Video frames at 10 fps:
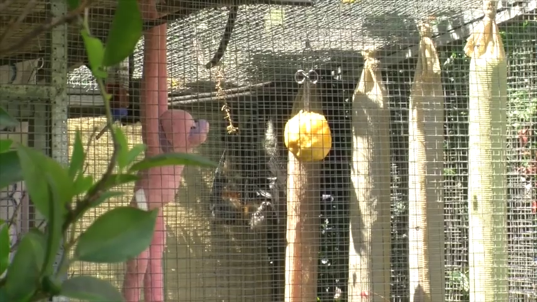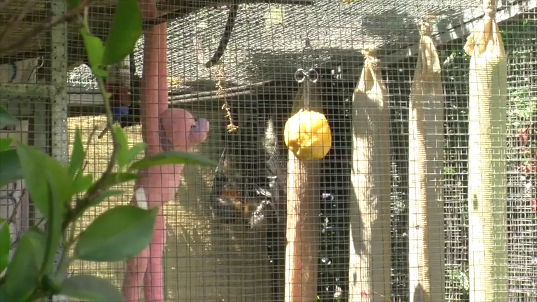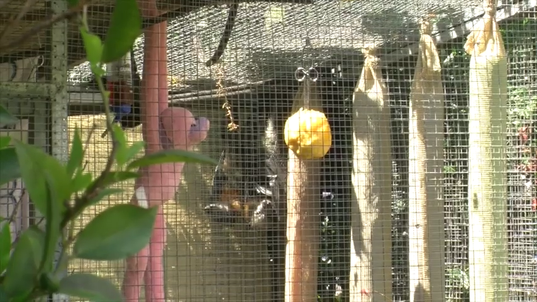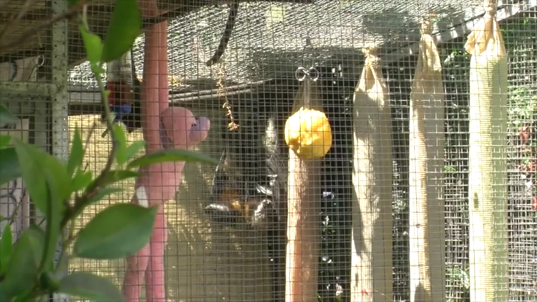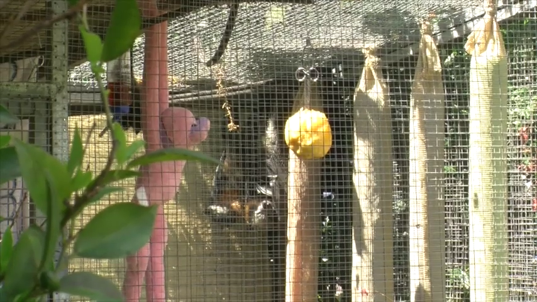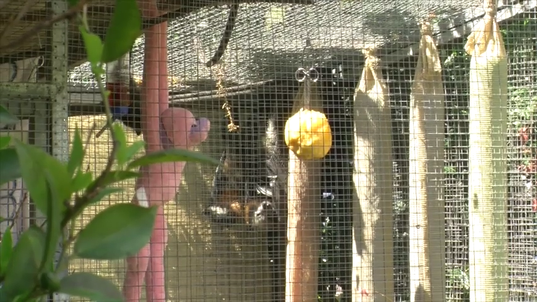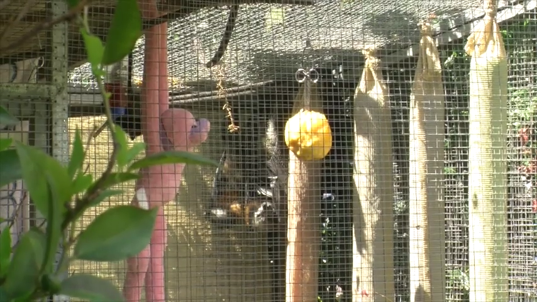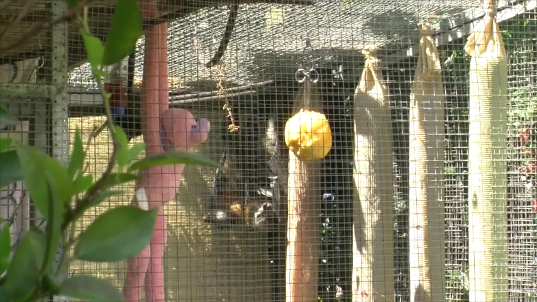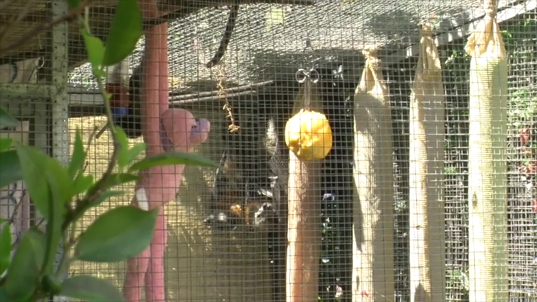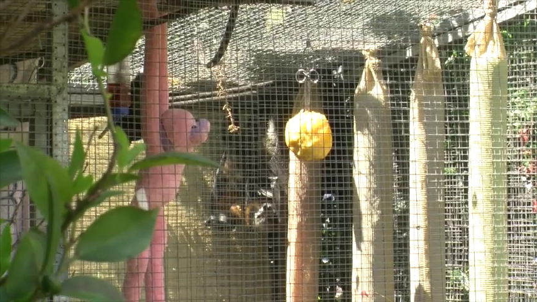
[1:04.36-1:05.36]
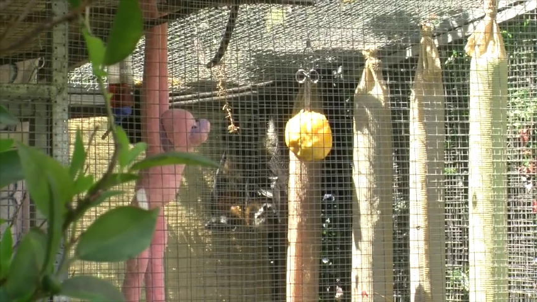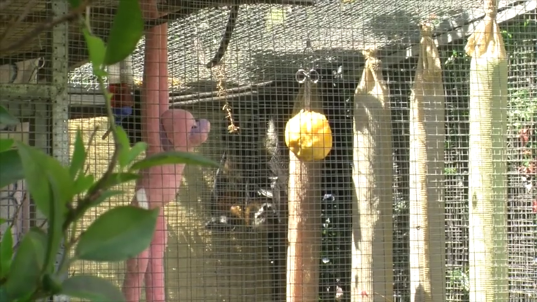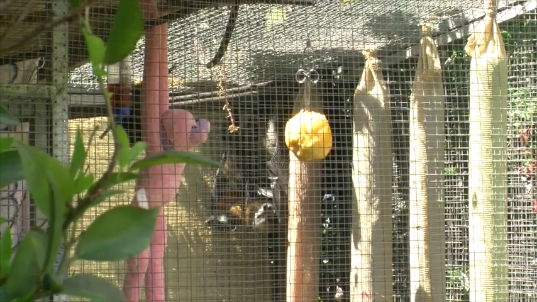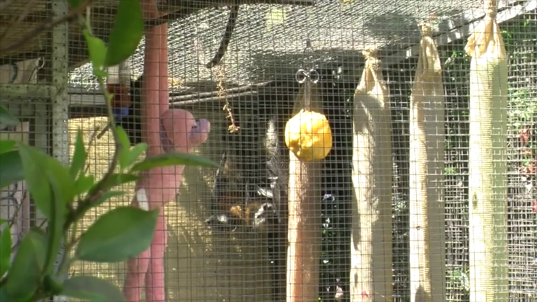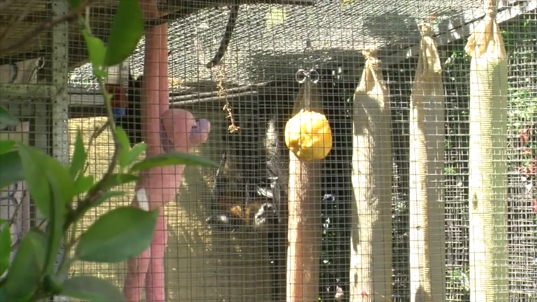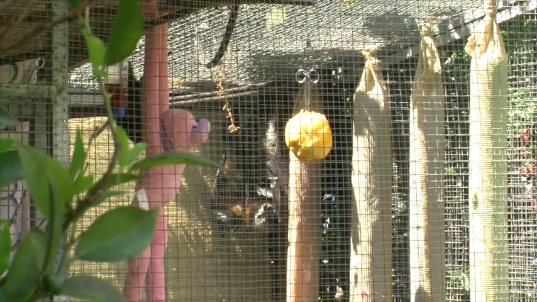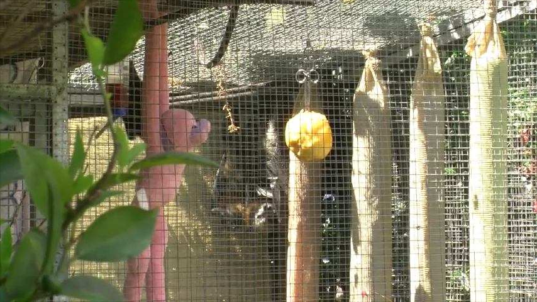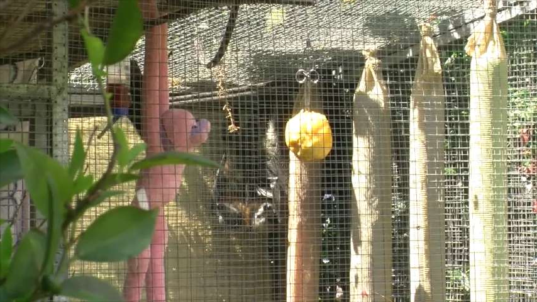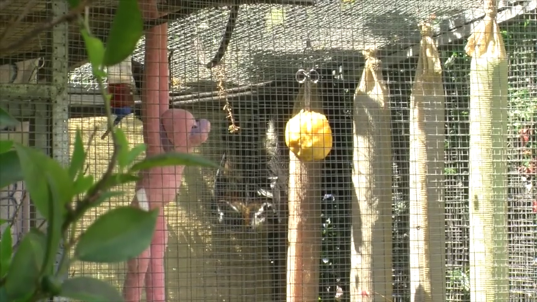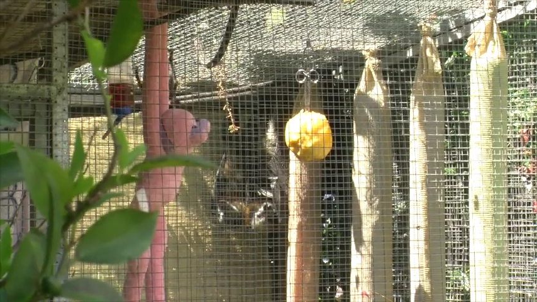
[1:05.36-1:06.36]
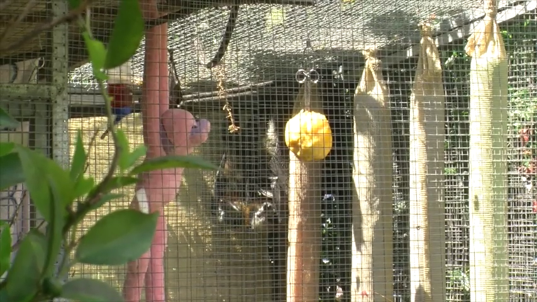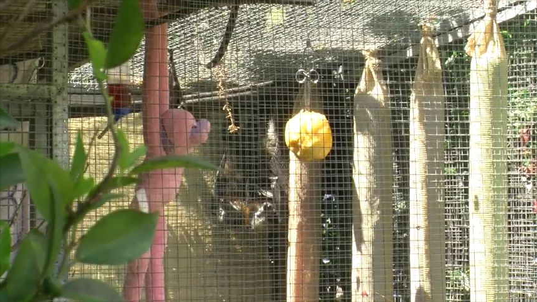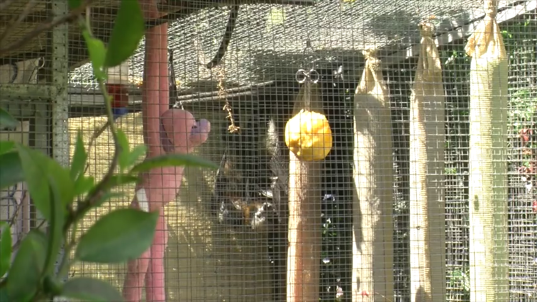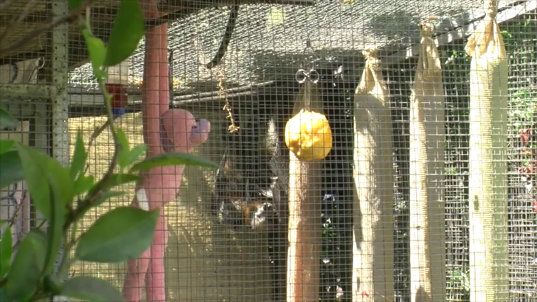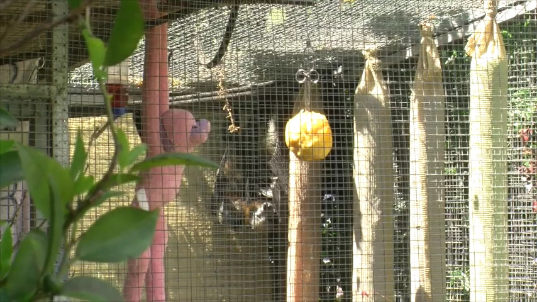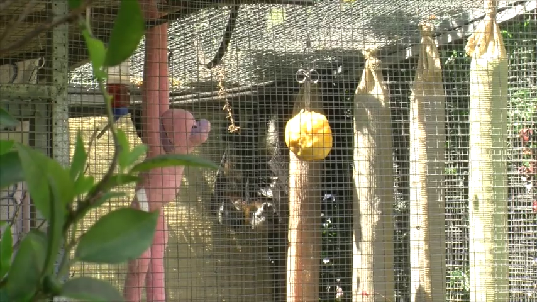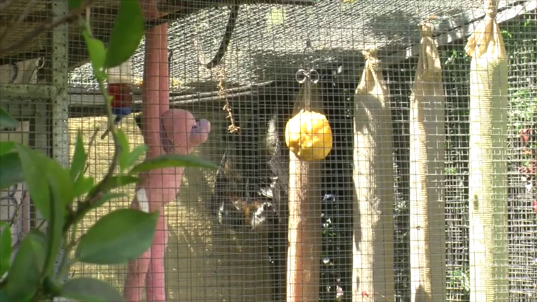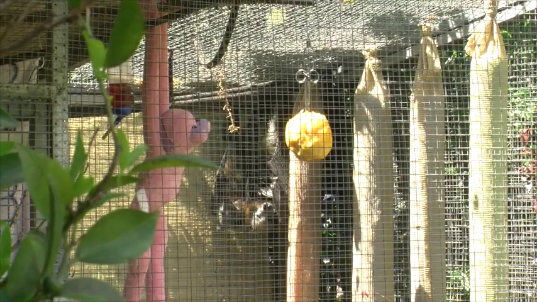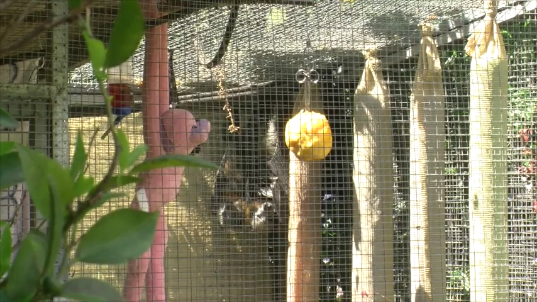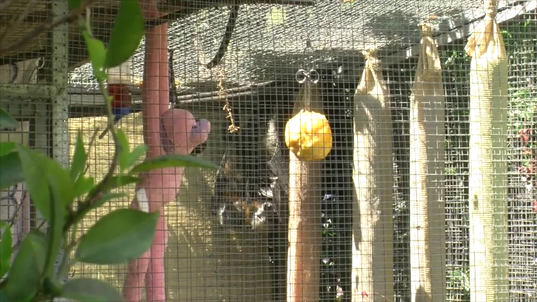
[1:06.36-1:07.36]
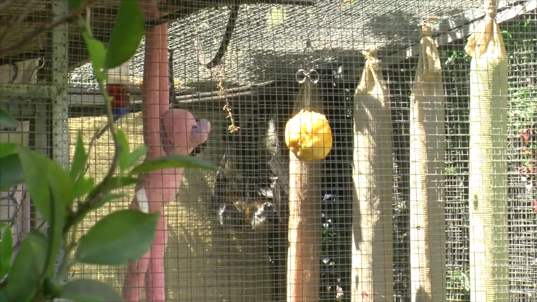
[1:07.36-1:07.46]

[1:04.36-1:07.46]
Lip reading: No face is visible, so there are no lips to read.